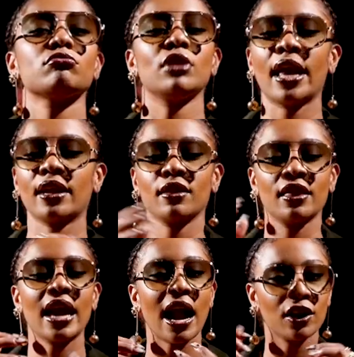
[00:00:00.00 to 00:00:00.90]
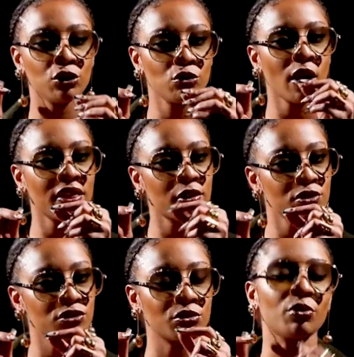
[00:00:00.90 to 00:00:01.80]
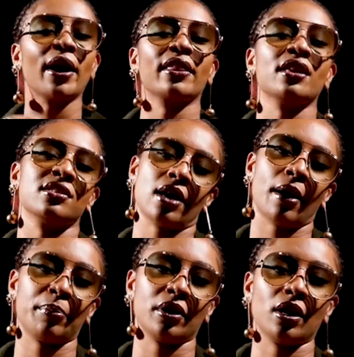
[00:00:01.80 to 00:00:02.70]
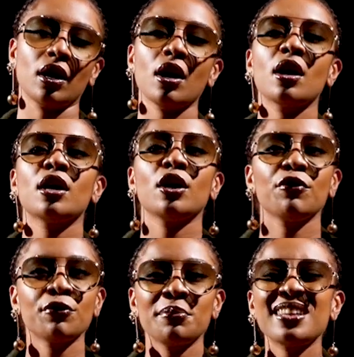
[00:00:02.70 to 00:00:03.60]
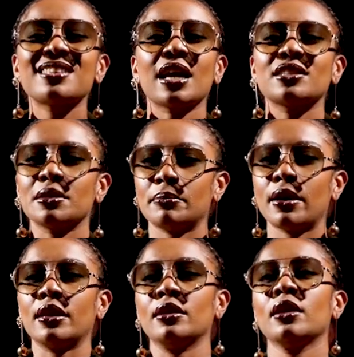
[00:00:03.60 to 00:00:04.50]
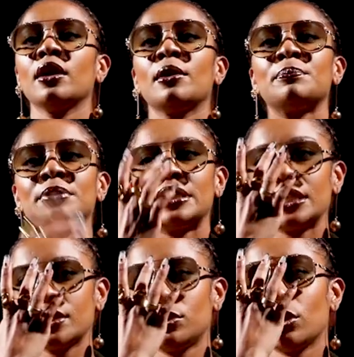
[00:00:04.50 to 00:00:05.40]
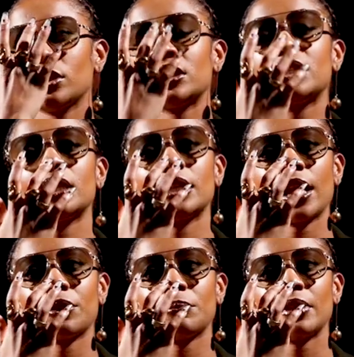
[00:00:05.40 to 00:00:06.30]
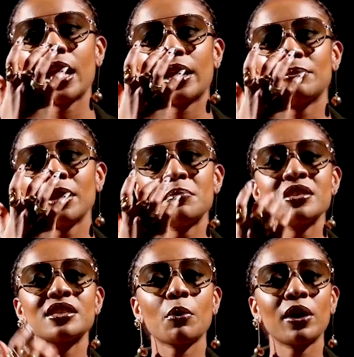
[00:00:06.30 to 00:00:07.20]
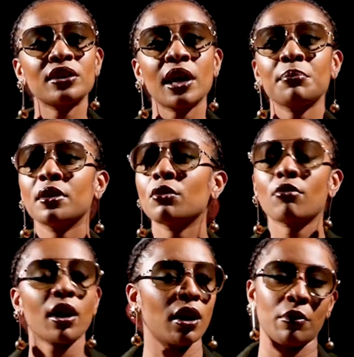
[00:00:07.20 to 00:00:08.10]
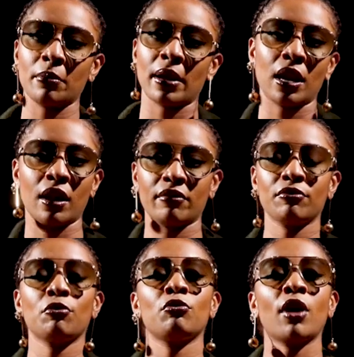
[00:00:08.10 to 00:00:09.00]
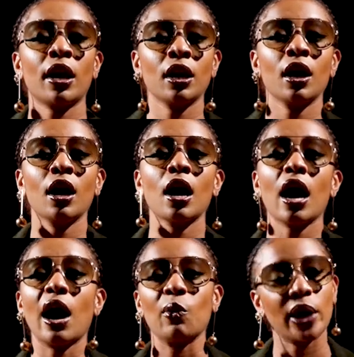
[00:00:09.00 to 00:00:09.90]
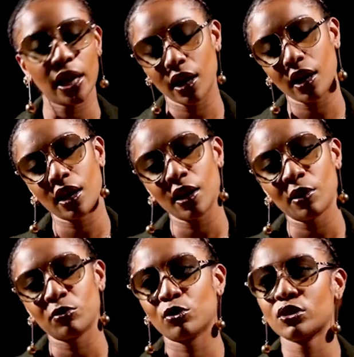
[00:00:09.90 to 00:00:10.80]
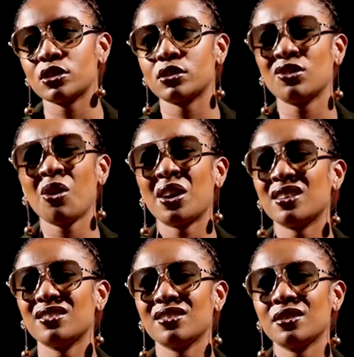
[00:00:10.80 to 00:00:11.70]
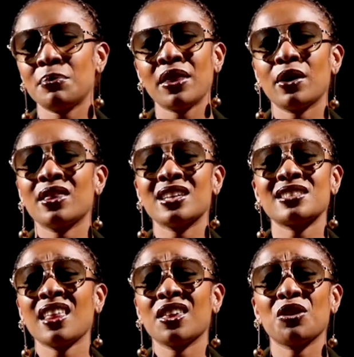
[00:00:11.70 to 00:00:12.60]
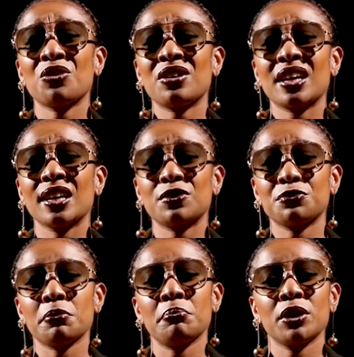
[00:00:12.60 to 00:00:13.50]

Like, you are the reason why things are happening. If you meet such a man, please don't sit there and you be like, maybe it's a one-time thing. Run away, my love. Run away. Because there's nothing you're going to get from